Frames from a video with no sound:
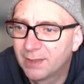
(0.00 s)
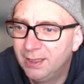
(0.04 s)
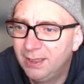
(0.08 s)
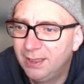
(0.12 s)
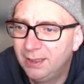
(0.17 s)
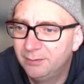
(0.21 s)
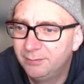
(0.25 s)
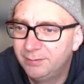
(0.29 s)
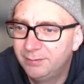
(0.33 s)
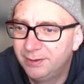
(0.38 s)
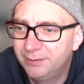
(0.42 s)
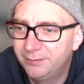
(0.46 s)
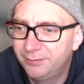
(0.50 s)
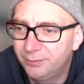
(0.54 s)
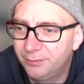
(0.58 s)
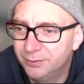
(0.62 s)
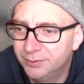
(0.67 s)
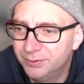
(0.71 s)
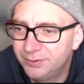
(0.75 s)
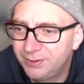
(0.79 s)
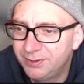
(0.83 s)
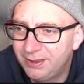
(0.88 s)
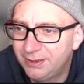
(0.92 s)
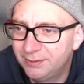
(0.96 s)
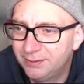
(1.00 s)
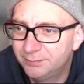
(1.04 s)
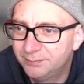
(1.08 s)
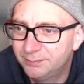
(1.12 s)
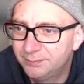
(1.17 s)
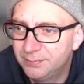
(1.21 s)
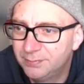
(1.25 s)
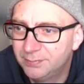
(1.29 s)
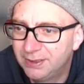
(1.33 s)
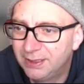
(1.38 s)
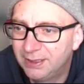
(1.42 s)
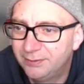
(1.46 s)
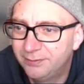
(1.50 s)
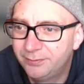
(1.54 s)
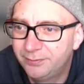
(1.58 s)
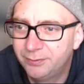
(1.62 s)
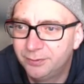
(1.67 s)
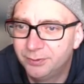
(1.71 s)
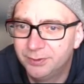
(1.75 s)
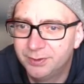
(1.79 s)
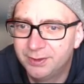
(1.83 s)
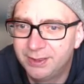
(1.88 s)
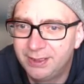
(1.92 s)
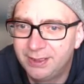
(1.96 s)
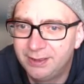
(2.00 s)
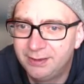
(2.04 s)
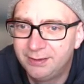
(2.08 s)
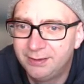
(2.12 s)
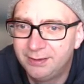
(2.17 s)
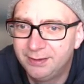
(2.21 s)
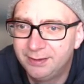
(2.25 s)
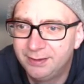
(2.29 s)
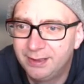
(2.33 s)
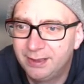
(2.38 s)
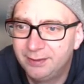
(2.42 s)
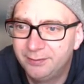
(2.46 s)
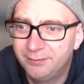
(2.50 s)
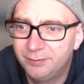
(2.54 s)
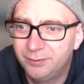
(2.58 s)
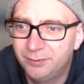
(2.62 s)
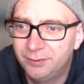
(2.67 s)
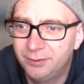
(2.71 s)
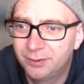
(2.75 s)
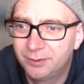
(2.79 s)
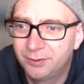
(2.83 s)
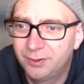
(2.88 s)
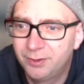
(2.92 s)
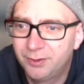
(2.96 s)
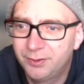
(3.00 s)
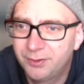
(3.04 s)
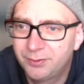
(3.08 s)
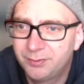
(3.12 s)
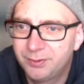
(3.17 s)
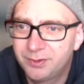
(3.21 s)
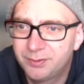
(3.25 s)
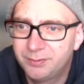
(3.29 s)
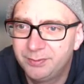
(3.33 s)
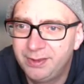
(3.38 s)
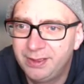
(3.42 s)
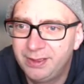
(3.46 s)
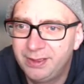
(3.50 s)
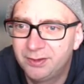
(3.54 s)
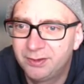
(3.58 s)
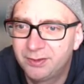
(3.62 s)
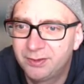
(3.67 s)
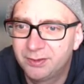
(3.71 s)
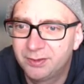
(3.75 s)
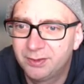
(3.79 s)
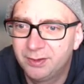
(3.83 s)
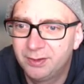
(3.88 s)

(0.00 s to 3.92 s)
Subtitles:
Ah, we have 4s here. That 4 there and that 4 across, which means